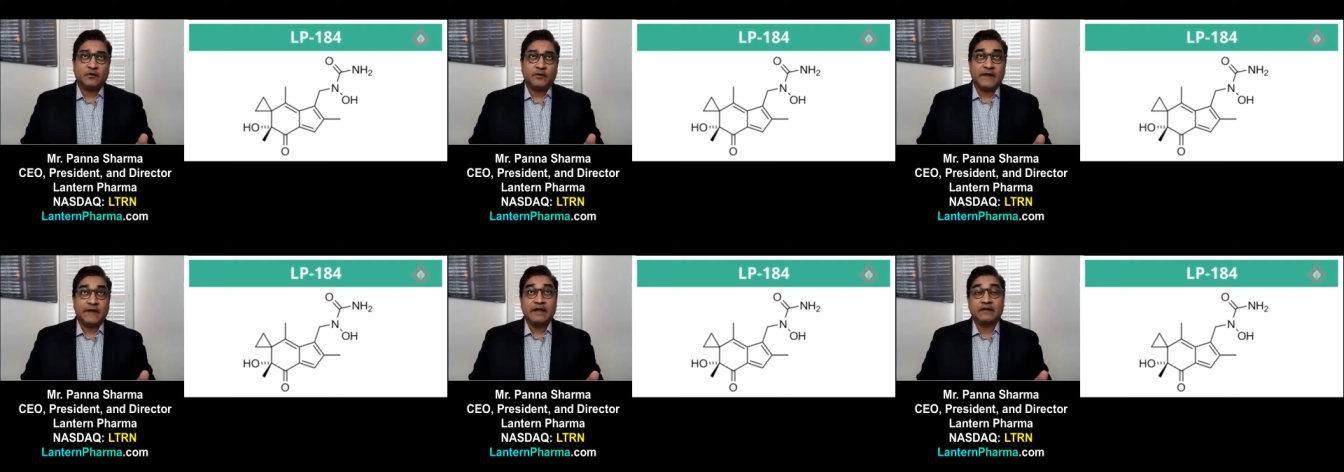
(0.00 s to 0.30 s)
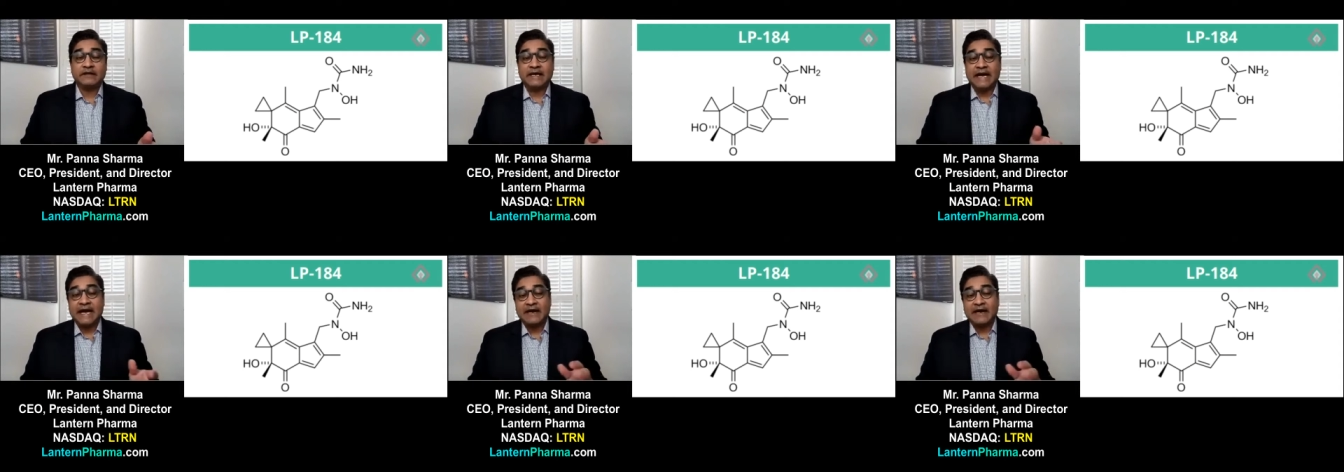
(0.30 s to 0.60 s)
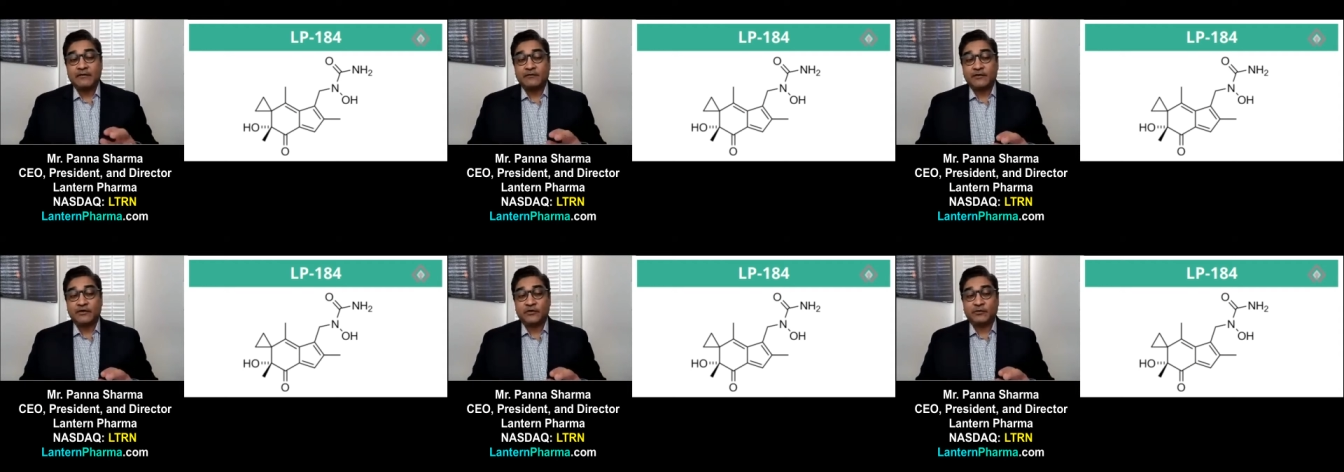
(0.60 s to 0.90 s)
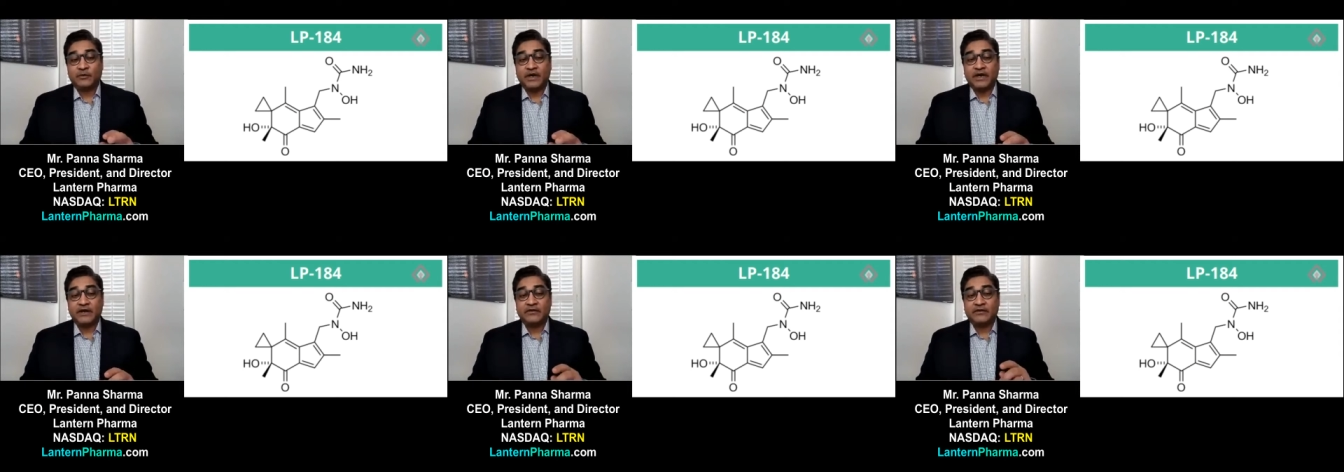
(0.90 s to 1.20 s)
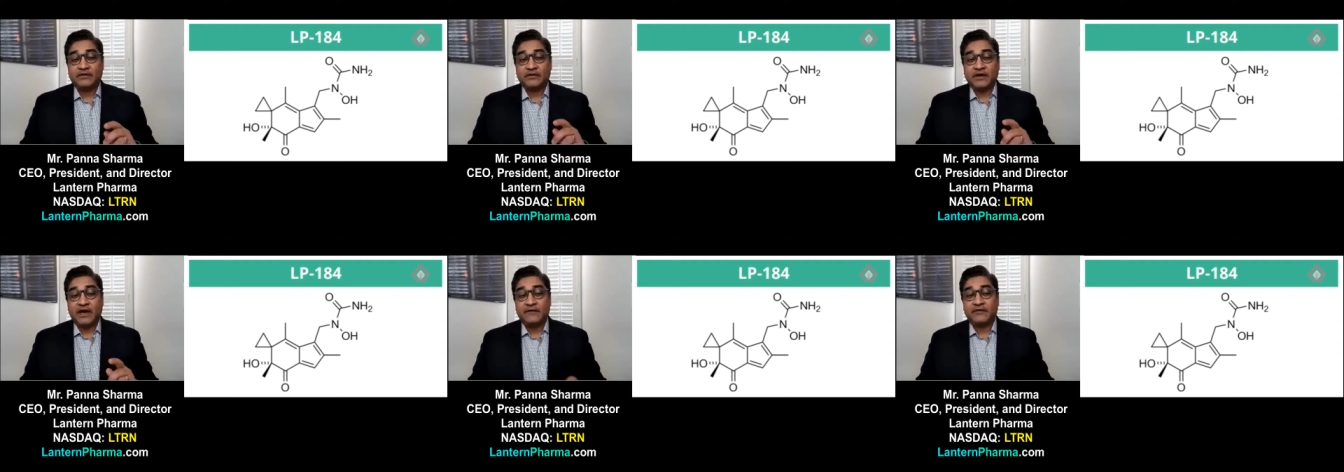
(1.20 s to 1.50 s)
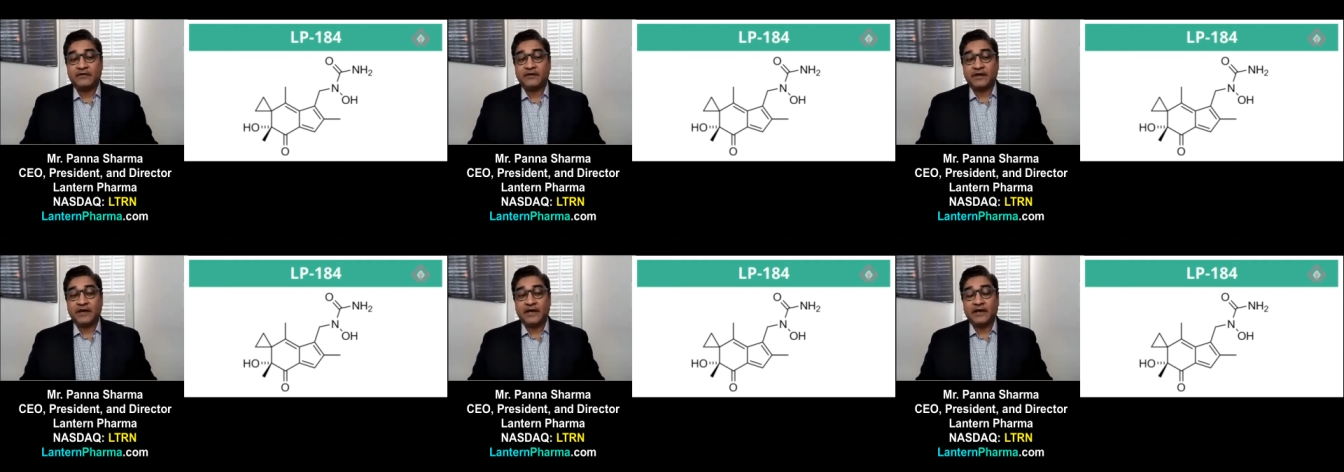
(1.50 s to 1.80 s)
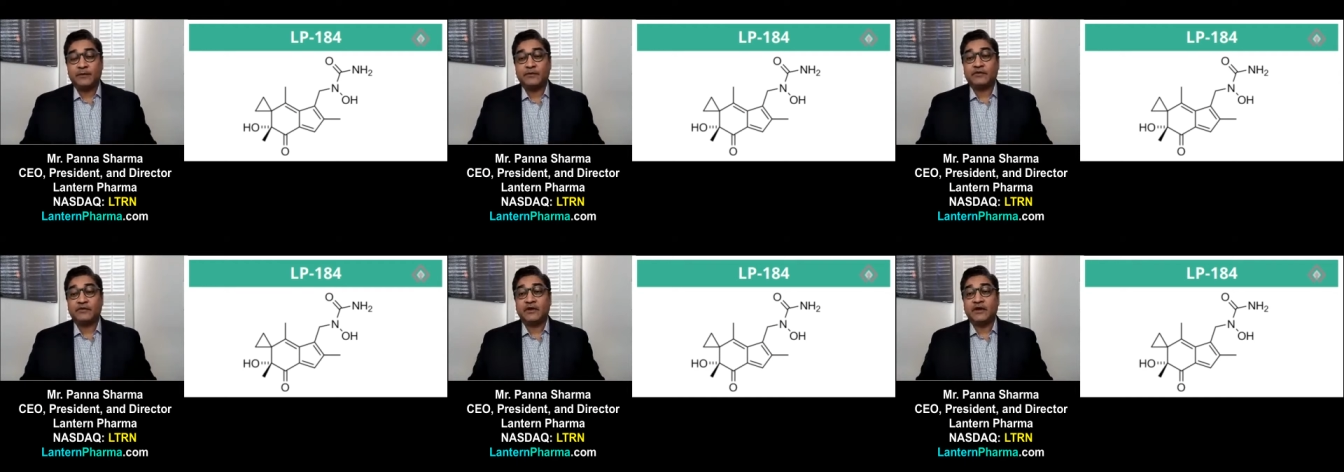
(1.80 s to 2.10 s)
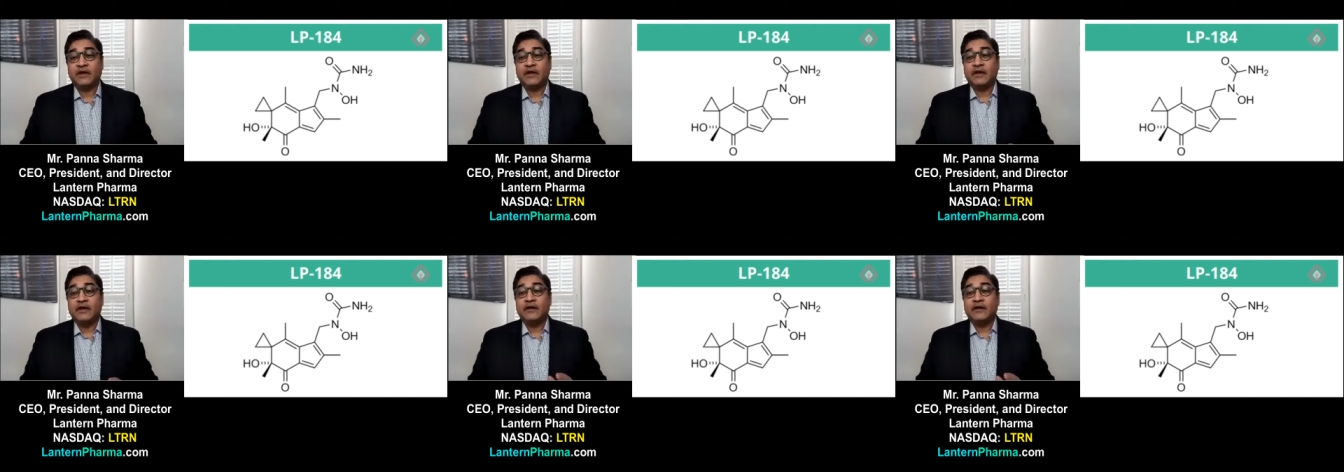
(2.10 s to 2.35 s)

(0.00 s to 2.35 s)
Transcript: or that lack of response is oftentimes